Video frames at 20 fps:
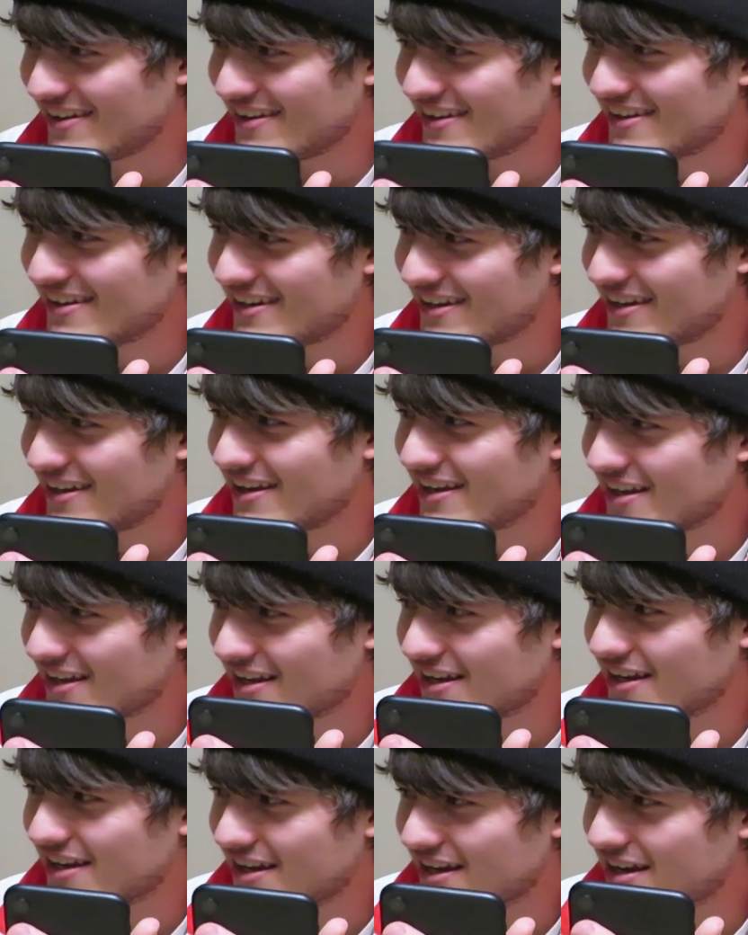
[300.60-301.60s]
Yeah, okay,
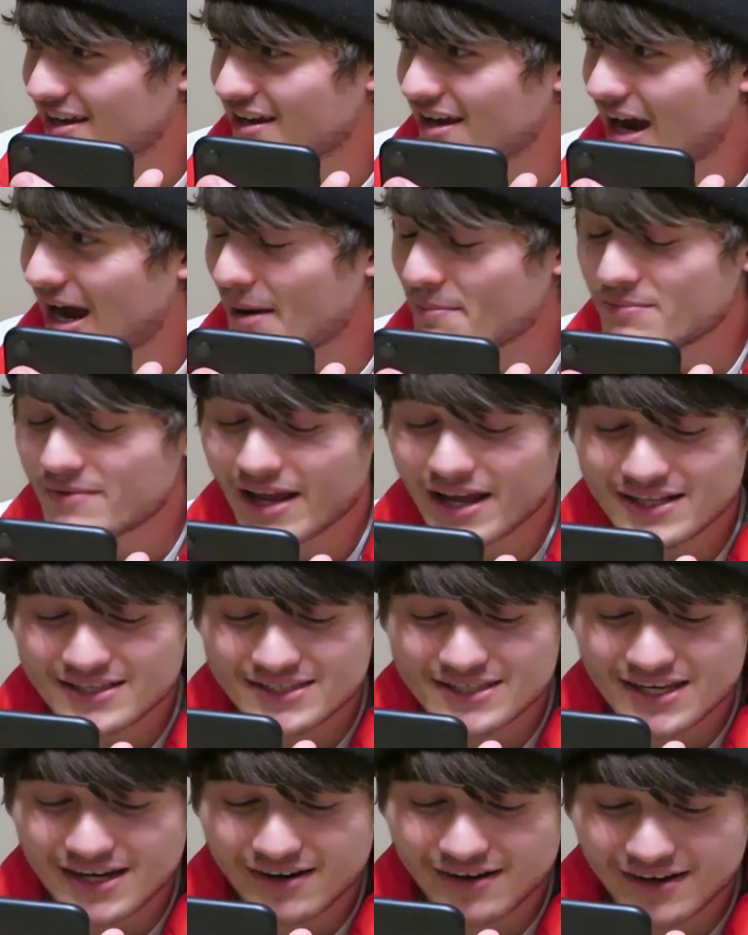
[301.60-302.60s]
buddy. I'm dead
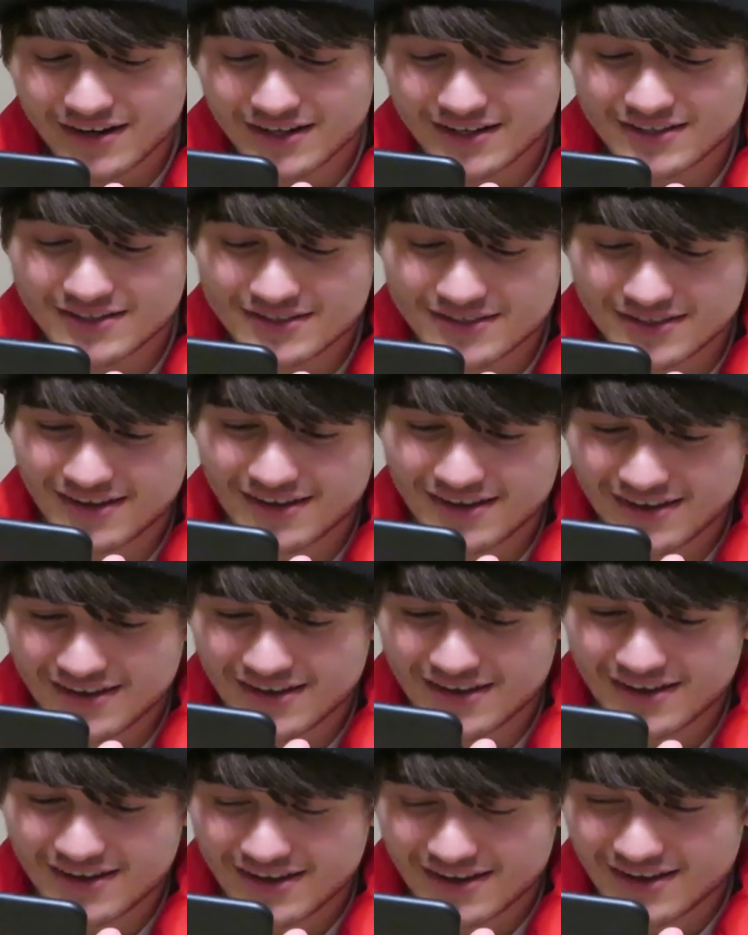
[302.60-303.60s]
serious. No,
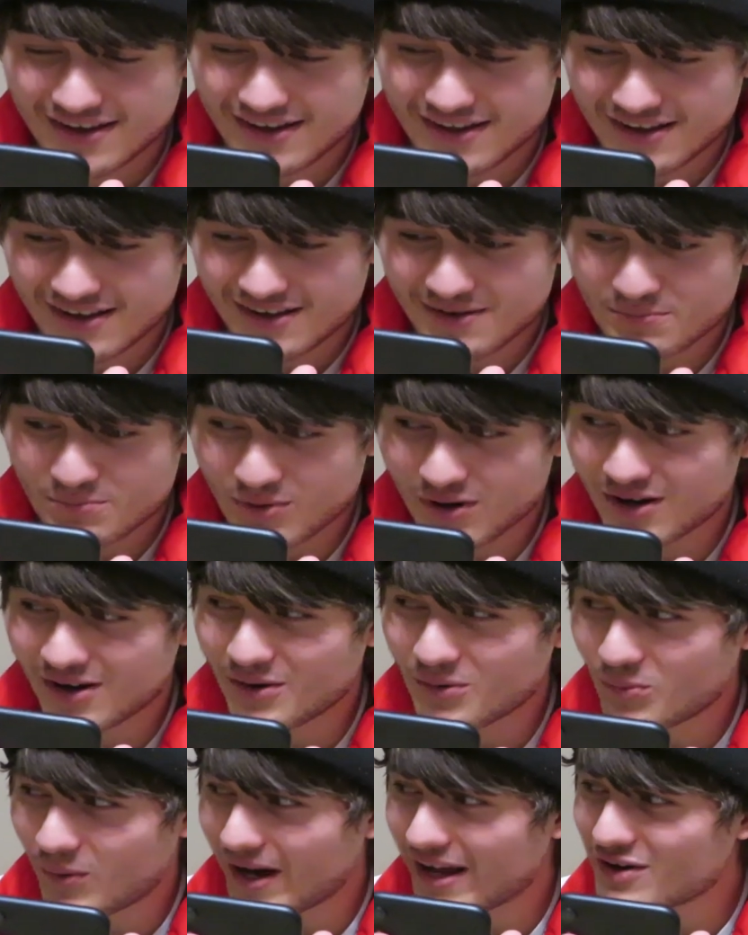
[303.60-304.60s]
you ain't.
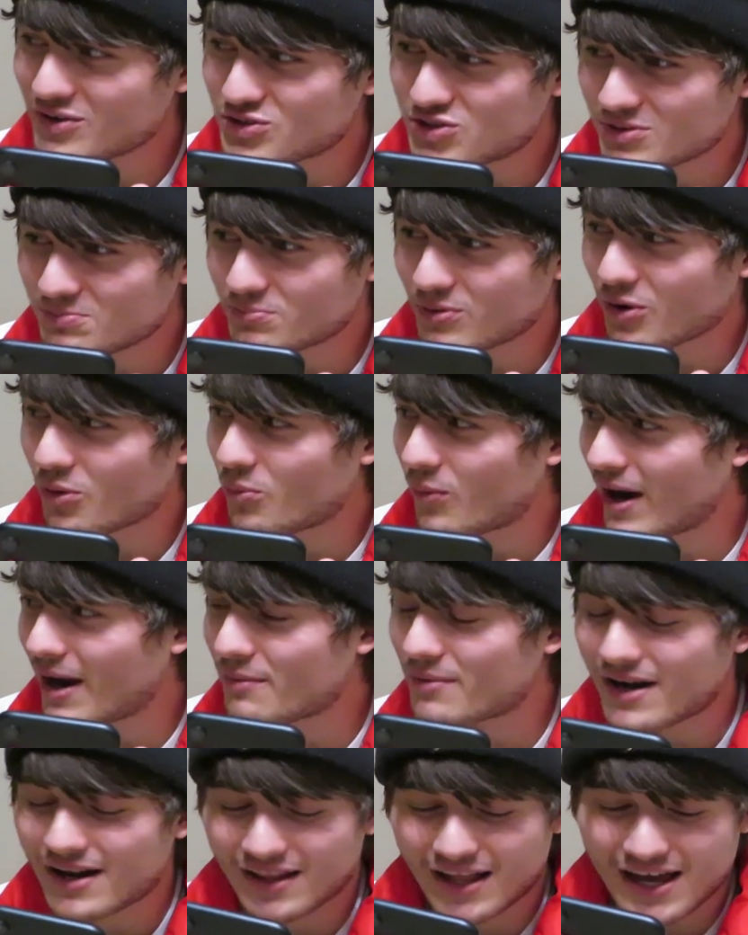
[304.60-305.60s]
Bro, why don't you, bro, why
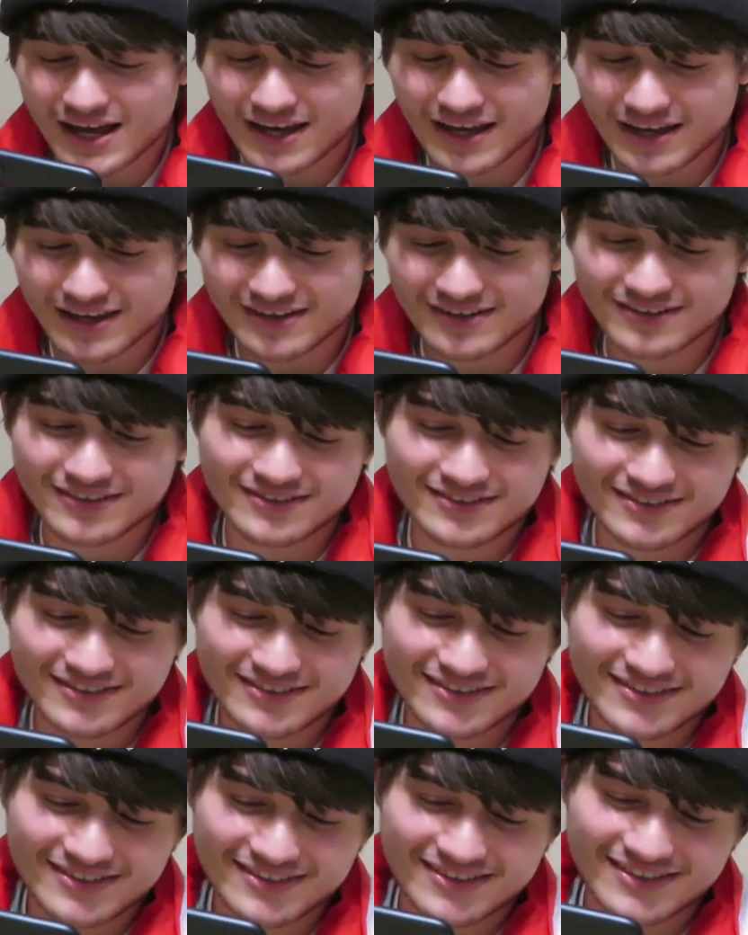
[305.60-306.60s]
would I lie, dude?
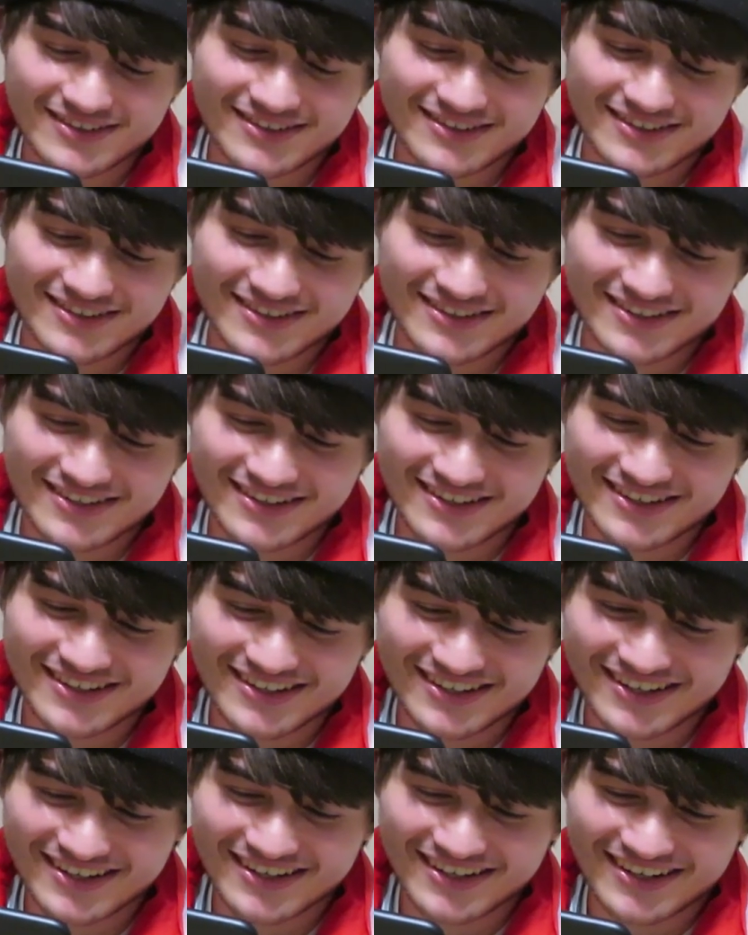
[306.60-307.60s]
I, I.
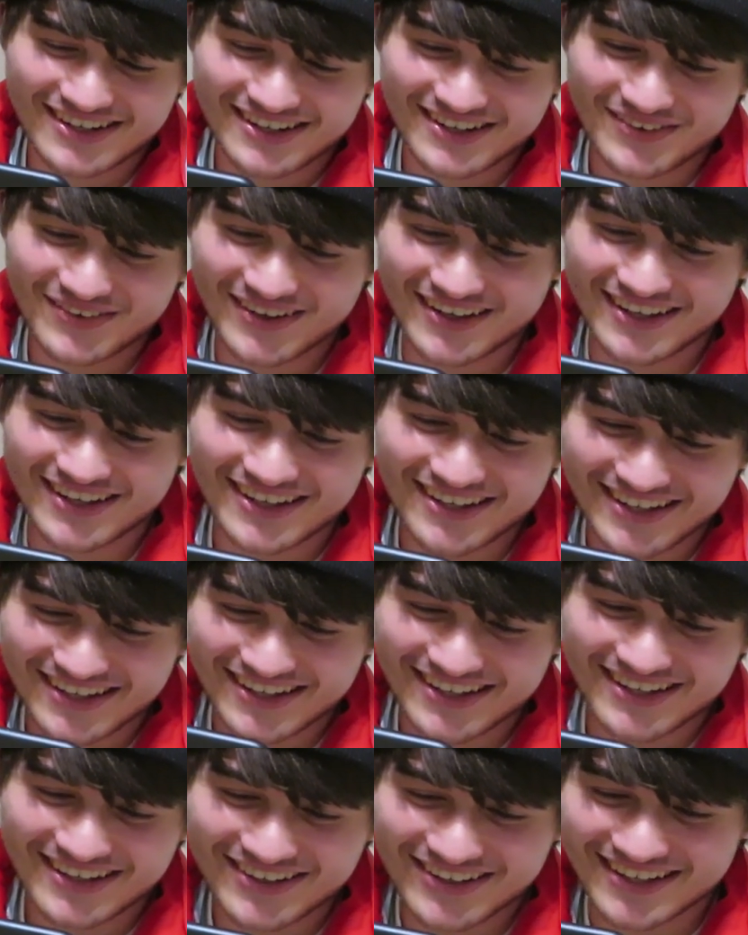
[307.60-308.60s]
What?
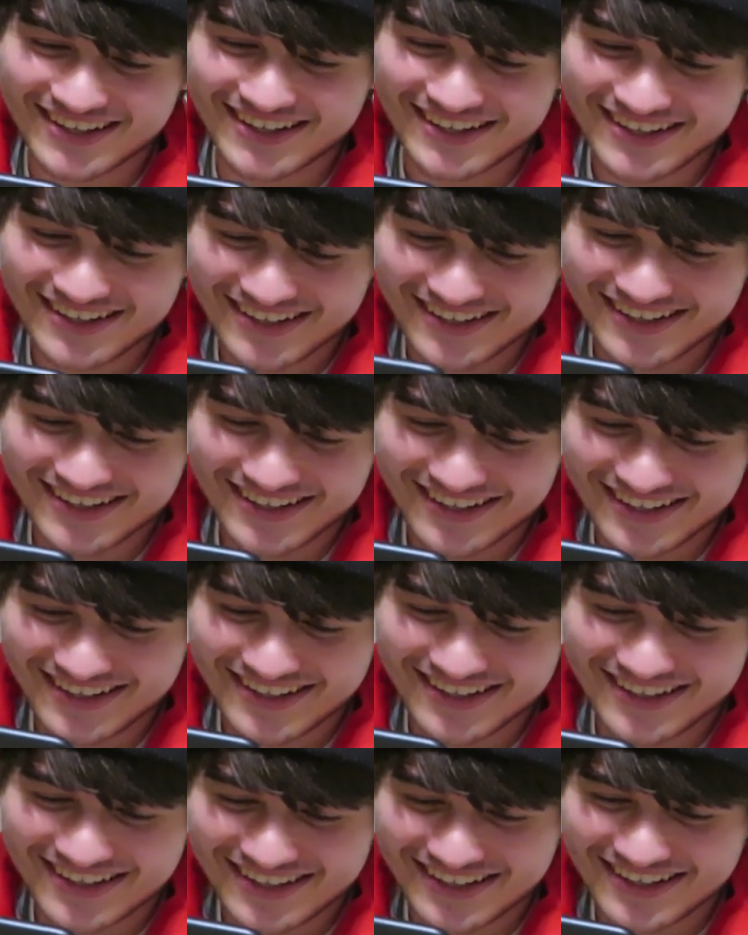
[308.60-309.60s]
What? i
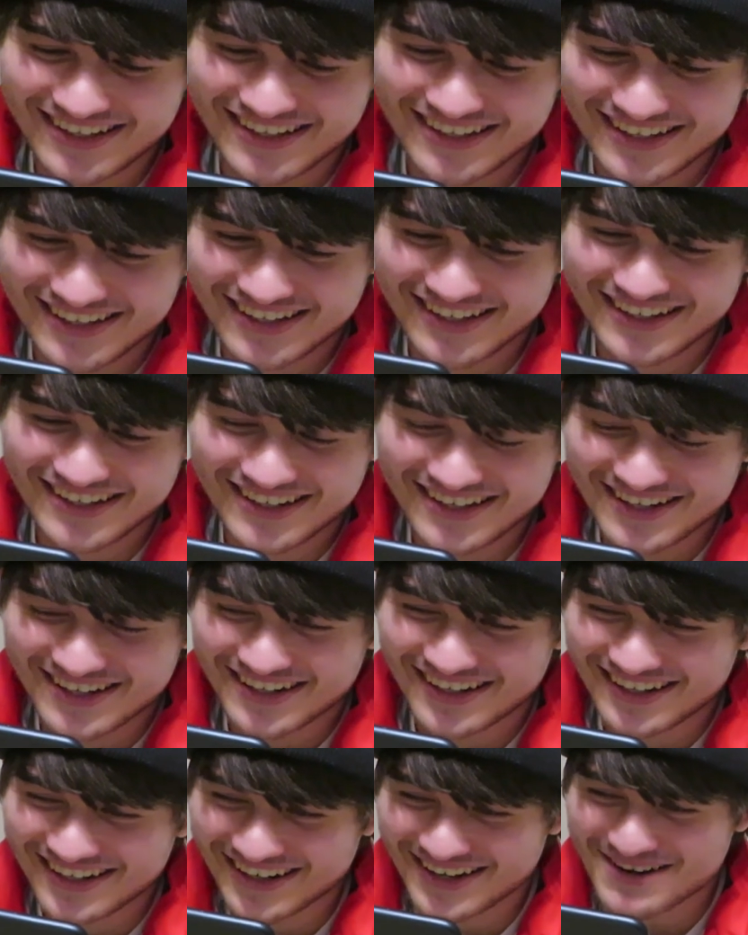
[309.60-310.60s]
you right now.
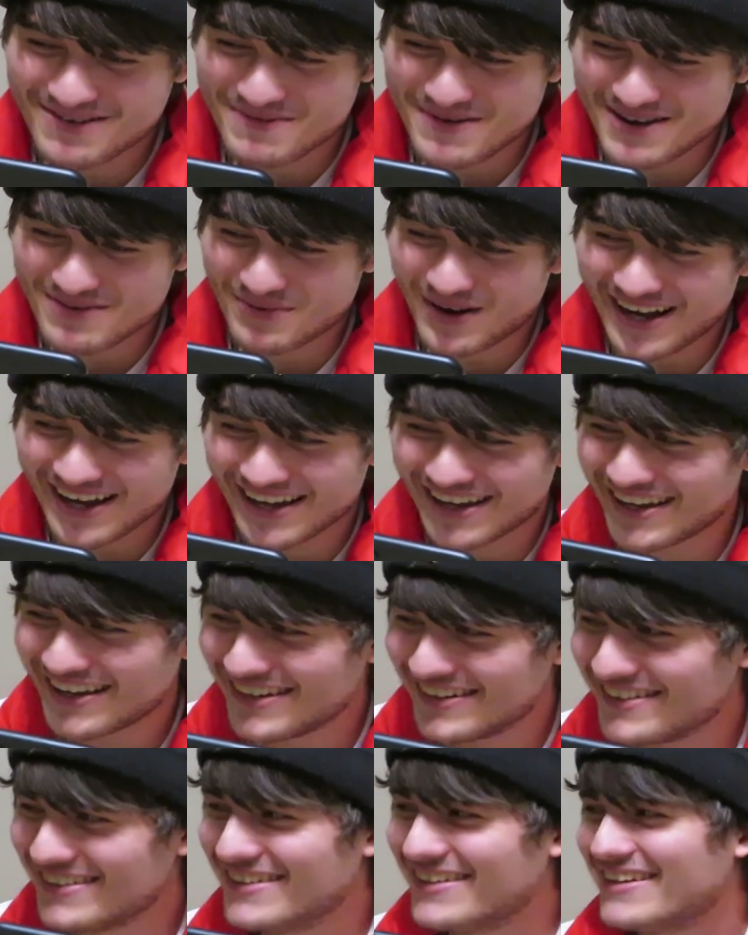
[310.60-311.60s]
Hey, I met
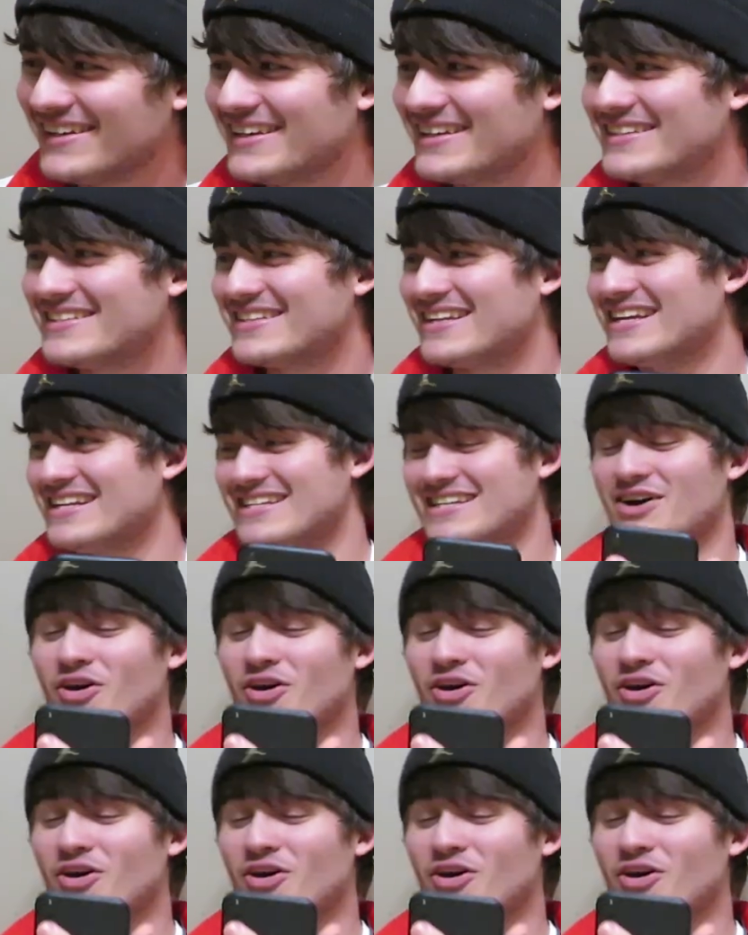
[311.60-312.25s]
Wyatt, dude. He's, he